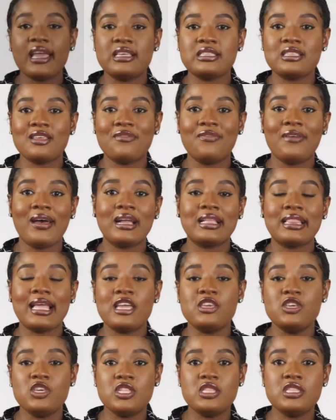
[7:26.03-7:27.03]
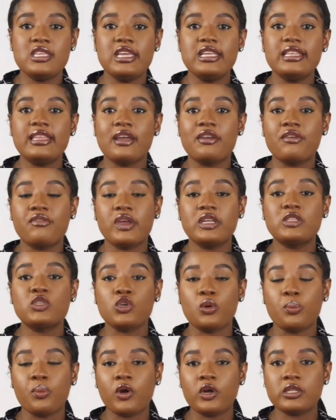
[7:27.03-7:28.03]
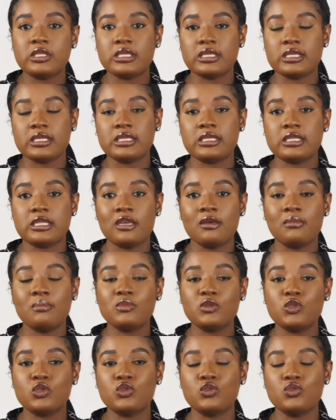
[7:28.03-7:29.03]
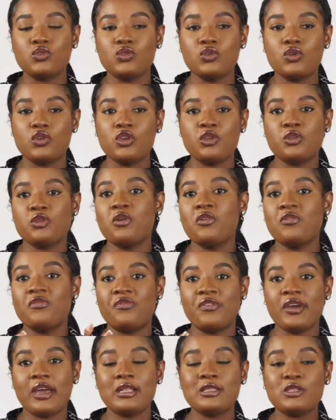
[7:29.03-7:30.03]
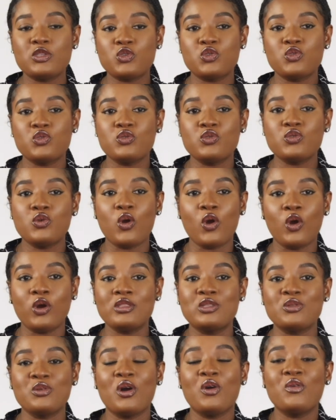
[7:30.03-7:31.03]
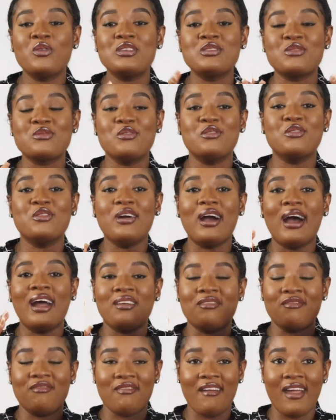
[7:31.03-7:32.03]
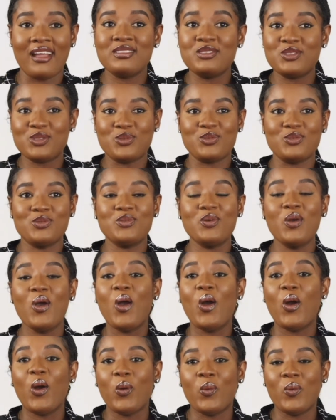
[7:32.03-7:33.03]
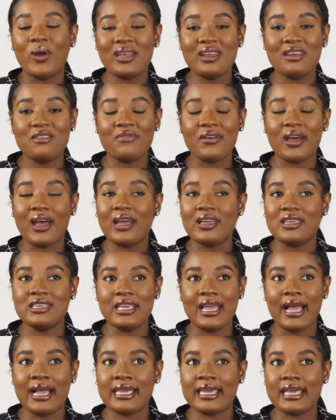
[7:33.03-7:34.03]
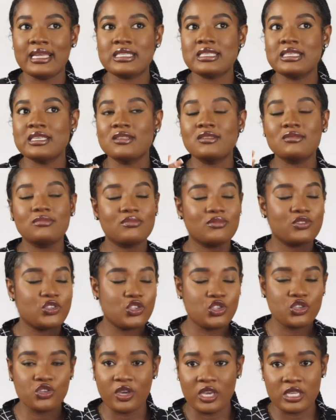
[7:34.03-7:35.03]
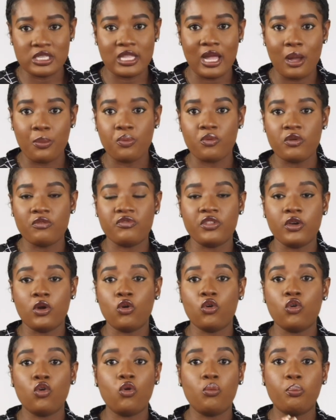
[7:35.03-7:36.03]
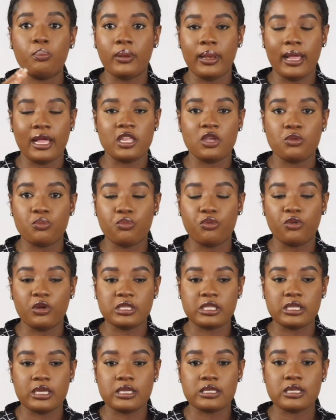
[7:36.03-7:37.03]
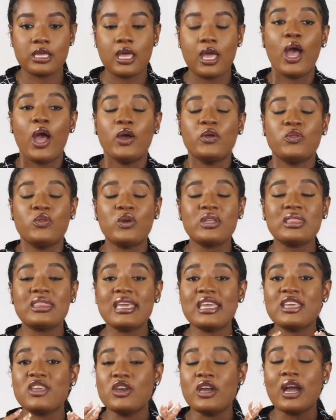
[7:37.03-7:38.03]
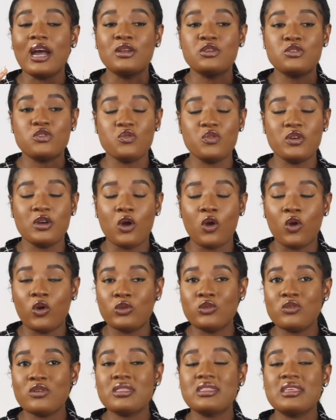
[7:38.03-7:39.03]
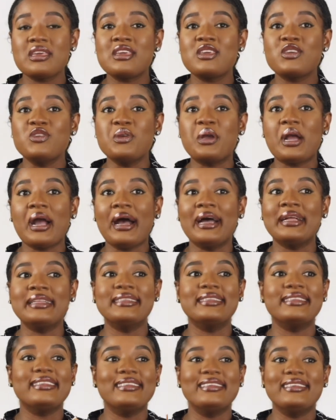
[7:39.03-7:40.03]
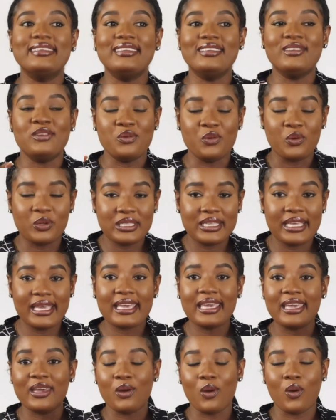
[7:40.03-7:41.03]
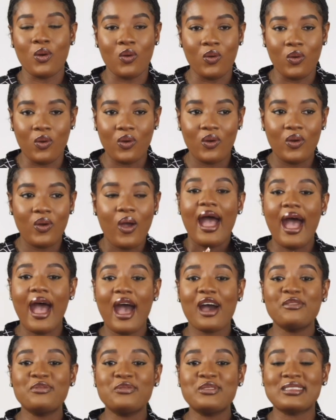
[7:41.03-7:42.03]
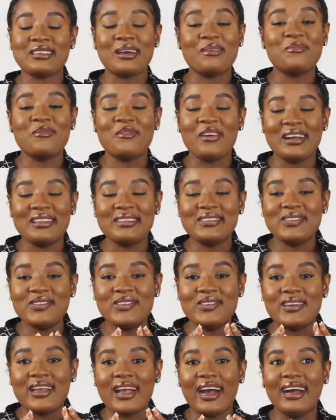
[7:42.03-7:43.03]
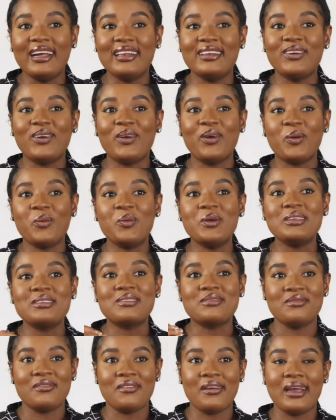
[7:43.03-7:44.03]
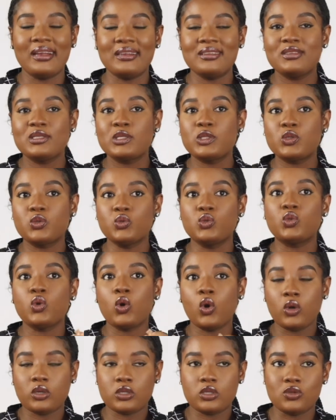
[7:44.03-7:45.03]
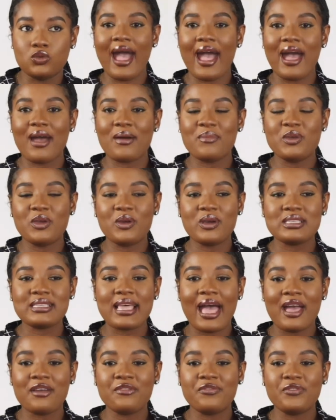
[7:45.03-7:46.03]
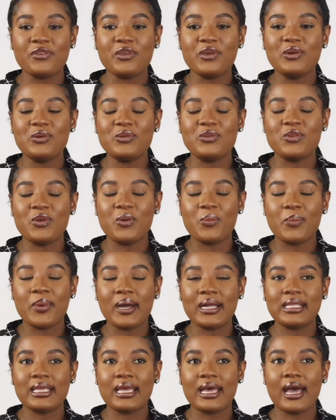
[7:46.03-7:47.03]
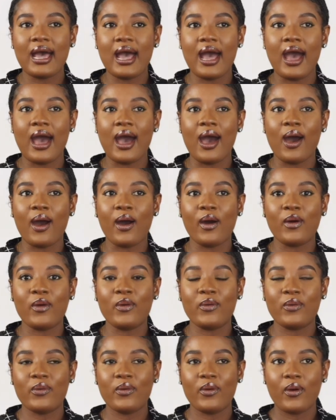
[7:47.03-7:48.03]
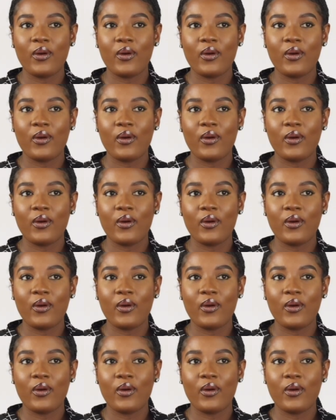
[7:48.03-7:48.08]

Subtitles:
is the fact that you need a great support system to, you know, vent to, or to always go and rant to whenever you are getting stressed up with the whole planning process. Don't think you can do it all. Don't think you can, you know, take it all. Have someone you can always run to talk to. Because I feel no matter how